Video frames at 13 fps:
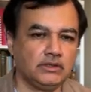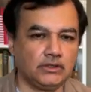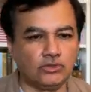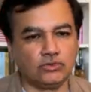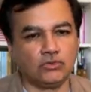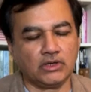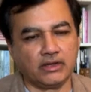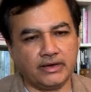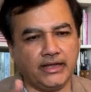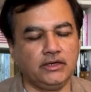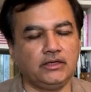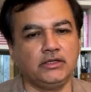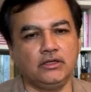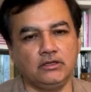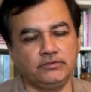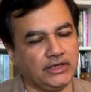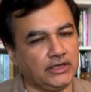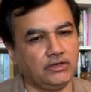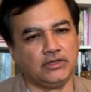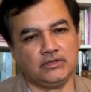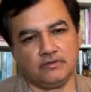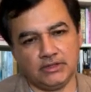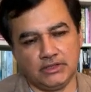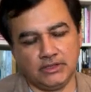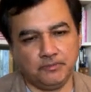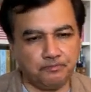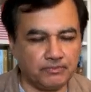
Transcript: to a great deal of accuracy